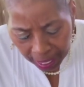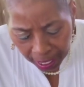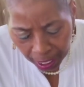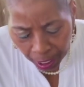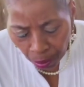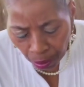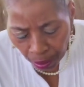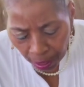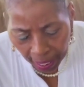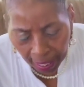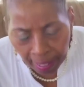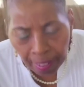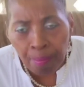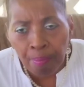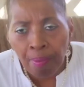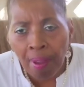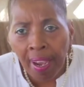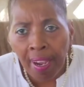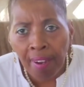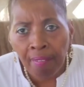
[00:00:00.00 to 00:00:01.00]
cute leather
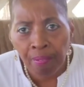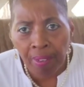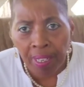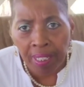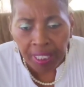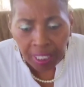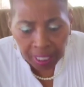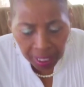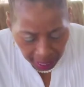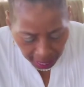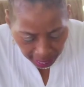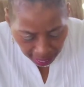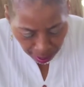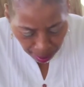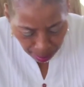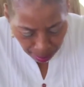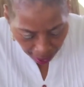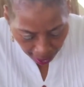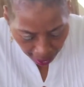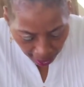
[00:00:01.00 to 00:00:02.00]
bag vintage leather
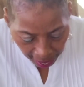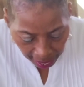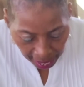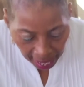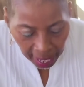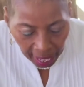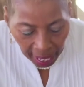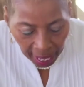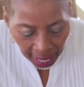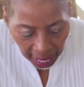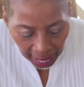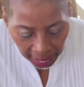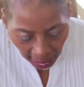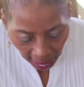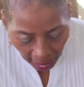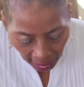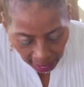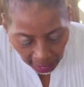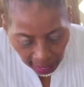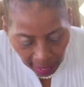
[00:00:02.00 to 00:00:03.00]
bag and
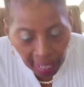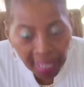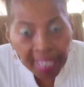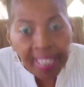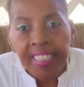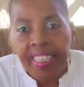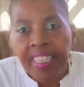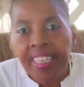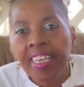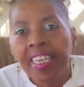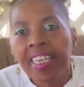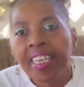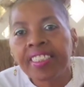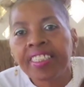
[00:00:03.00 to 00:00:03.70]
I like it